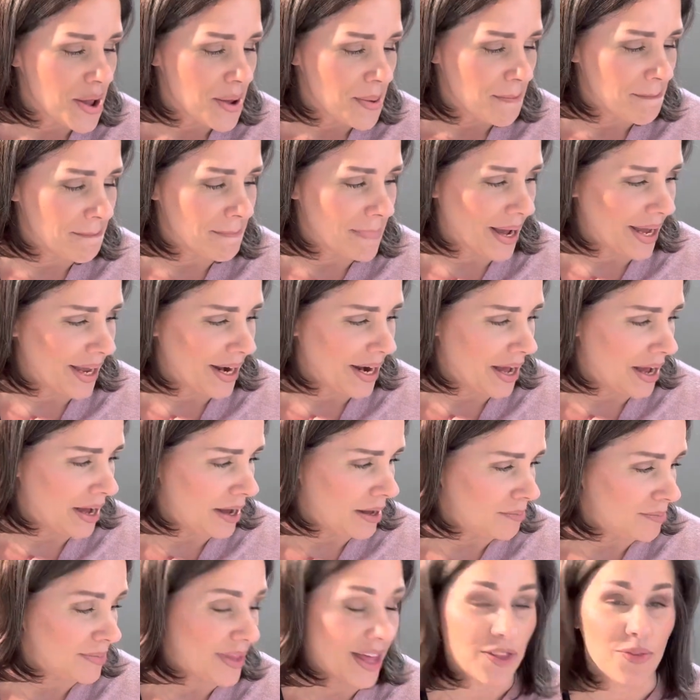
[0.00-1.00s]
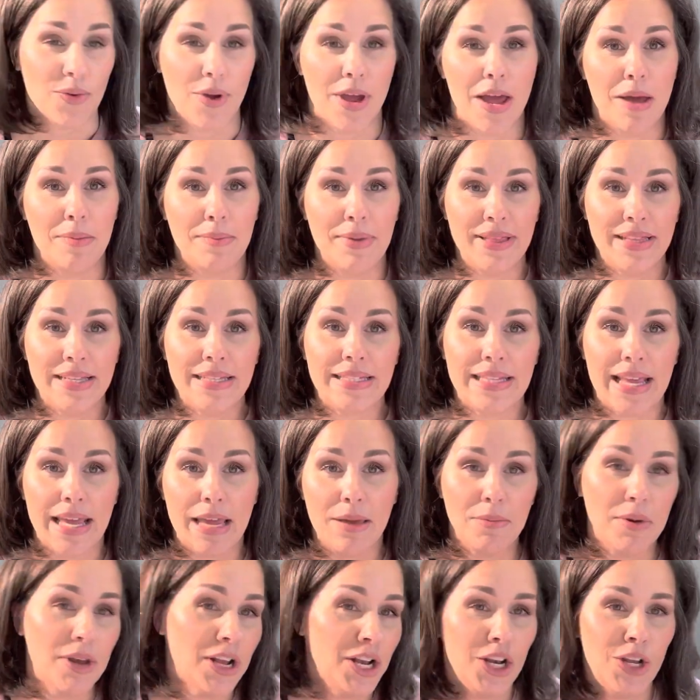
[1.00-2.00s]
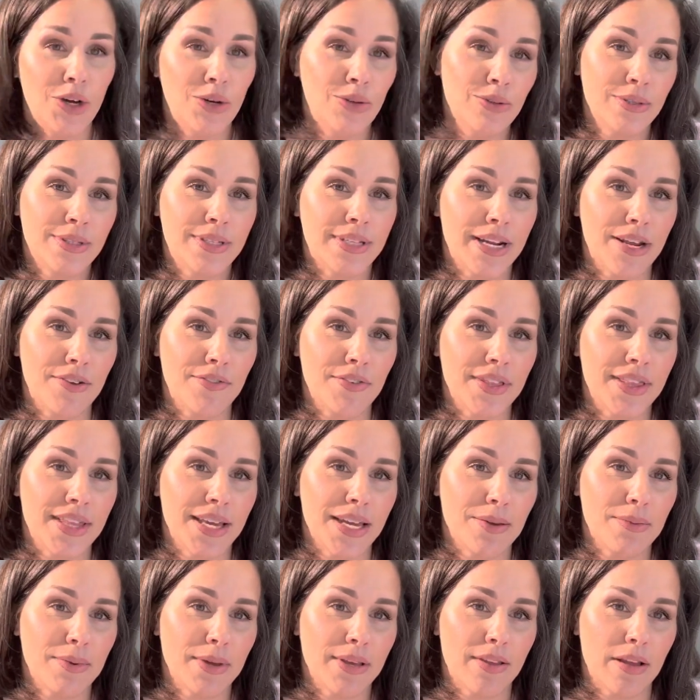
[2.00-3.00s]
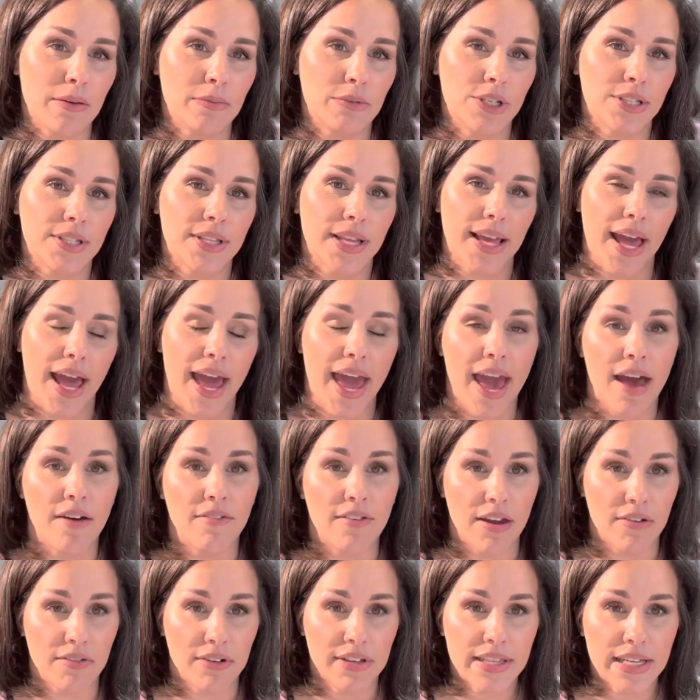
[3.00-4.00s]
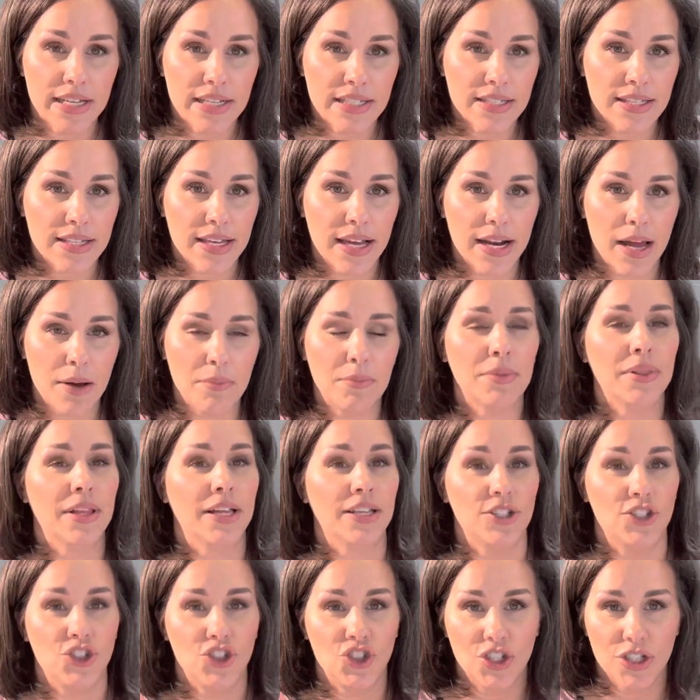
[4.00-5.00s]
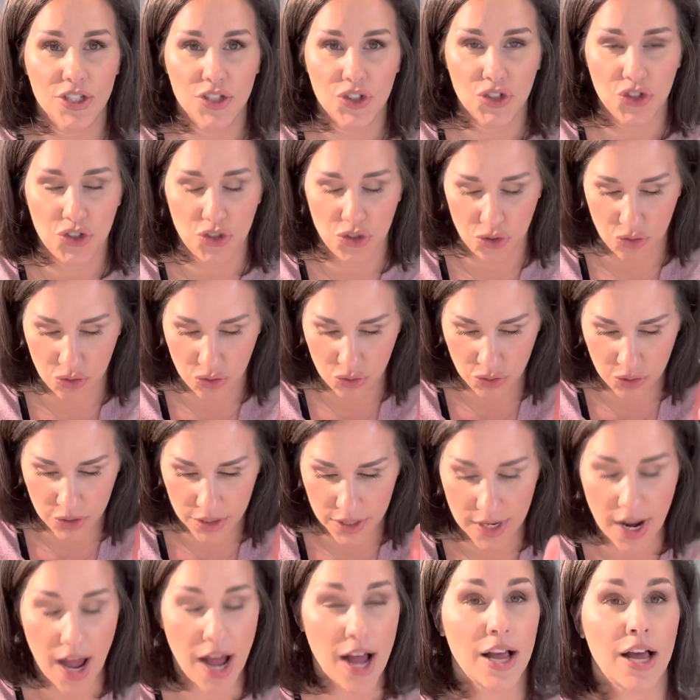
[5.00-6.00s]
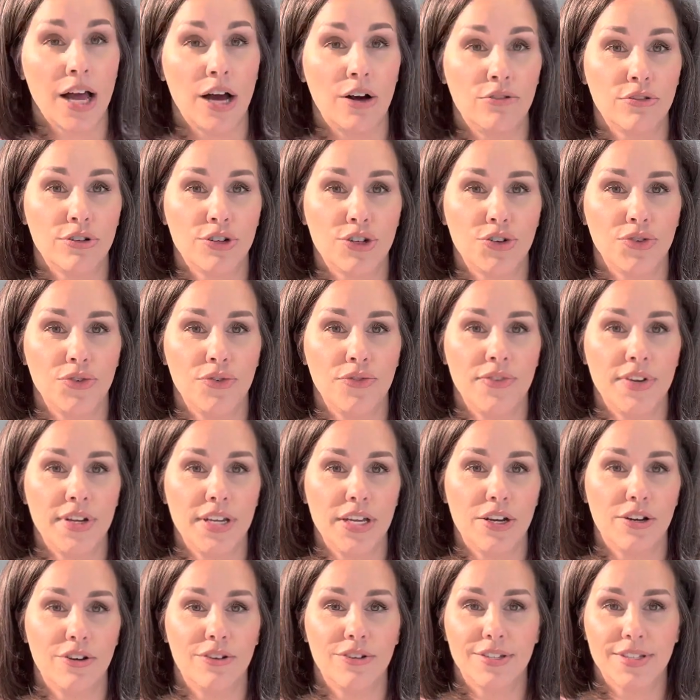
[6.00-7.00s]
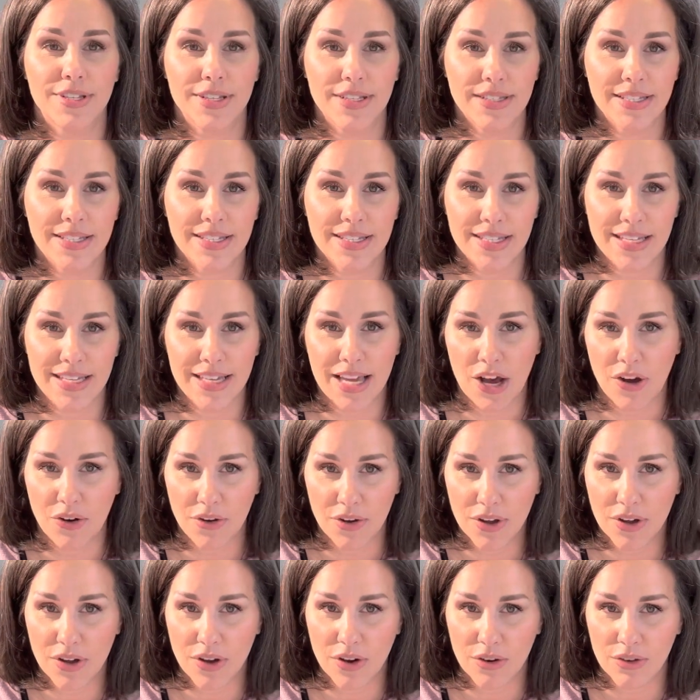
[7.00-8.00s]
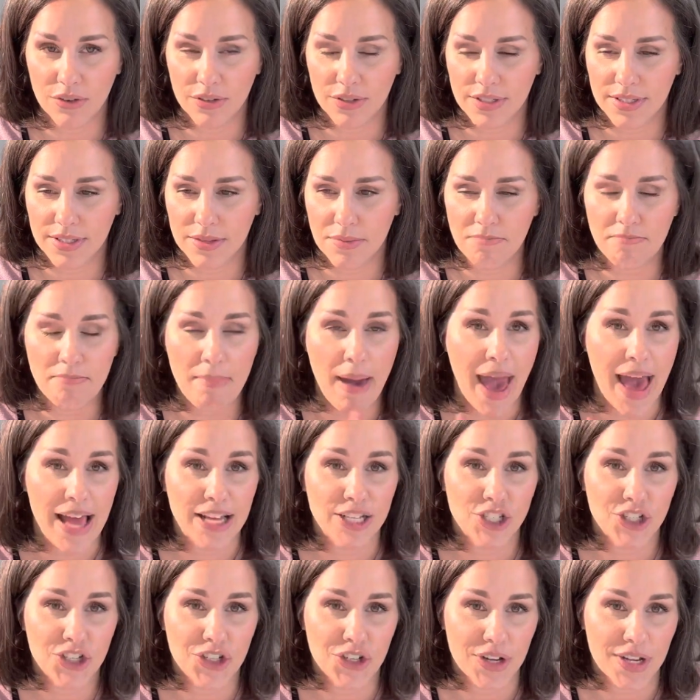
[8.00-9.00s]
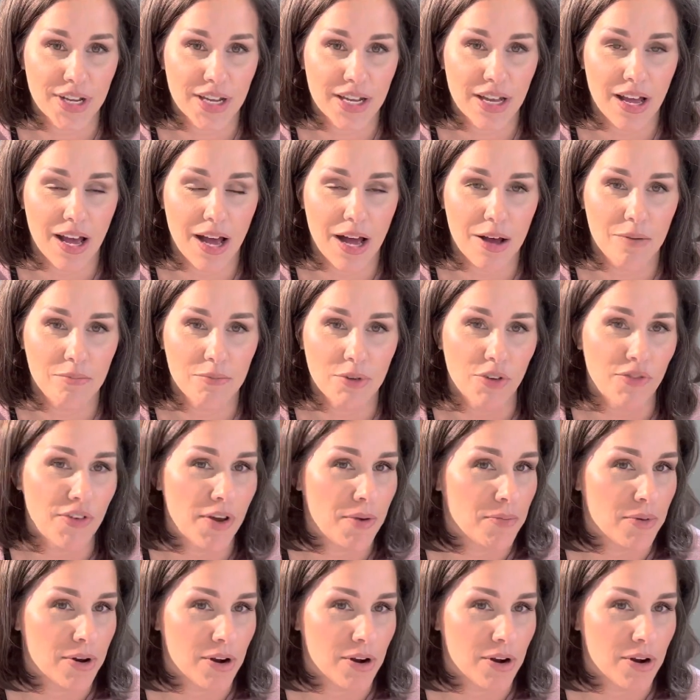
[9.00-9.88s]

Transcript: But that's why I'm in the same clothes and everything, because I'm just like, I have everything set up. Let's just knock out 2 videos and see how it goes. Matt took November